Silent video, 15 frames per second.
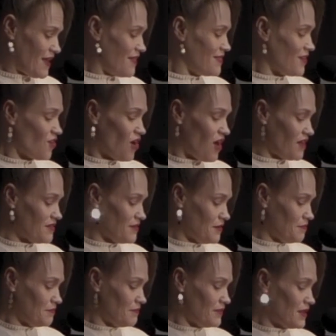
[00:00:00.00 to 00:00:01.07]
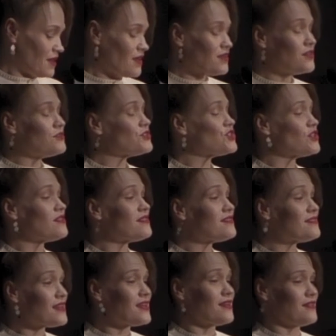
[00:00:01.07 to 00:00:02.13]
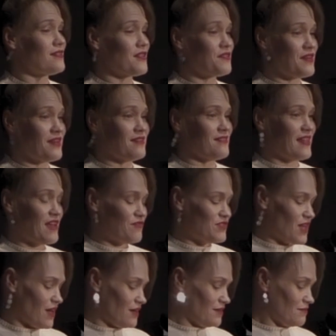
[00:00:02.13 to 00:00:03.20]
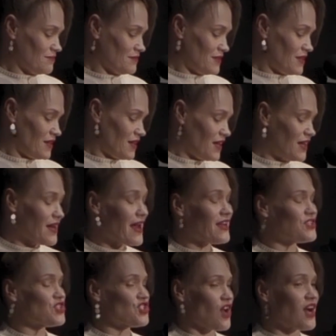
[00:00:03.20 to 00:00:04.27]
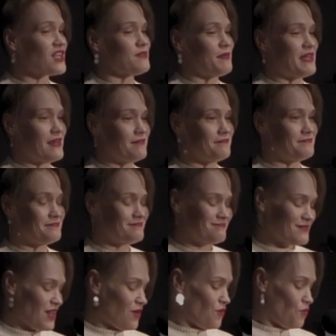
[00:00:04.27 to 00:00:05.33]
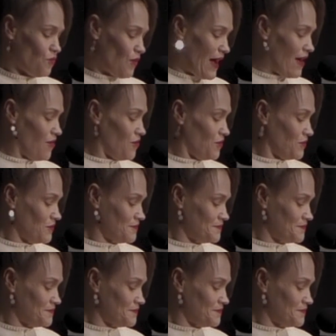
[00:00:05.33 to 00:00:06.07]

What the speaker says: They're awesome. You should see the things they've done. It has shocked me. Wow.